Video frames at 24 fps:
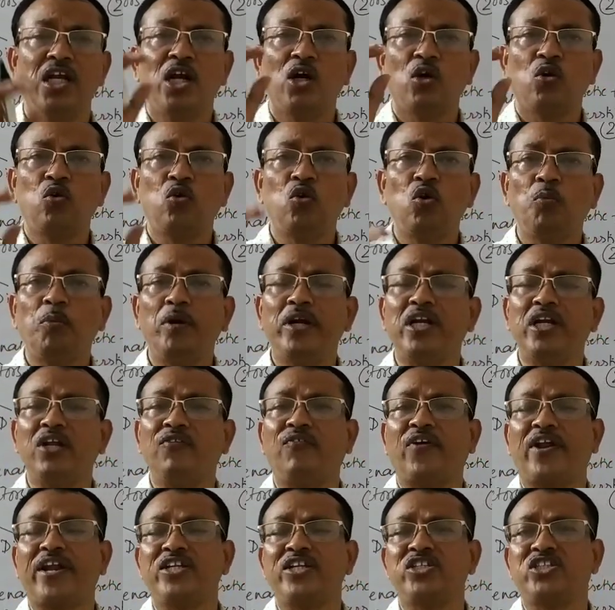to be
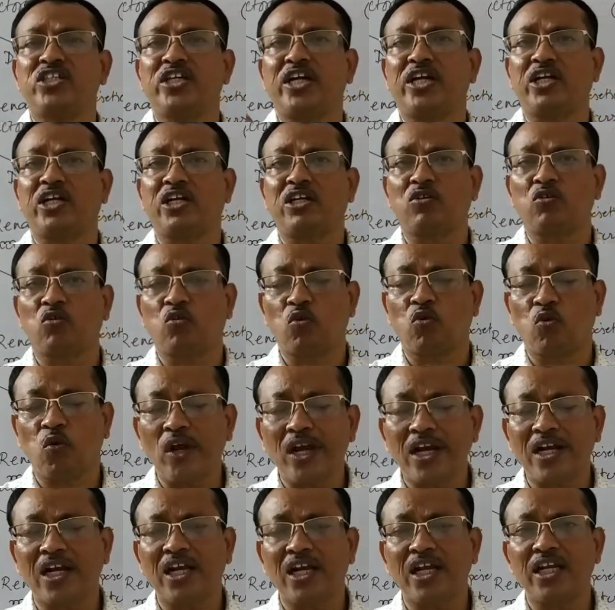differentiated
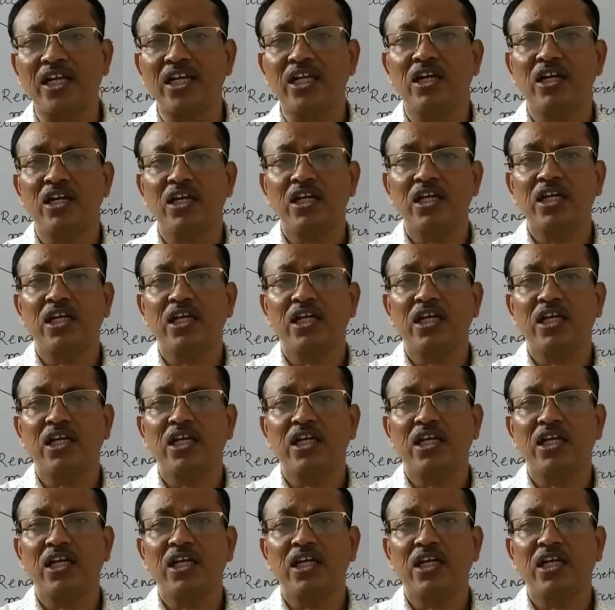quickly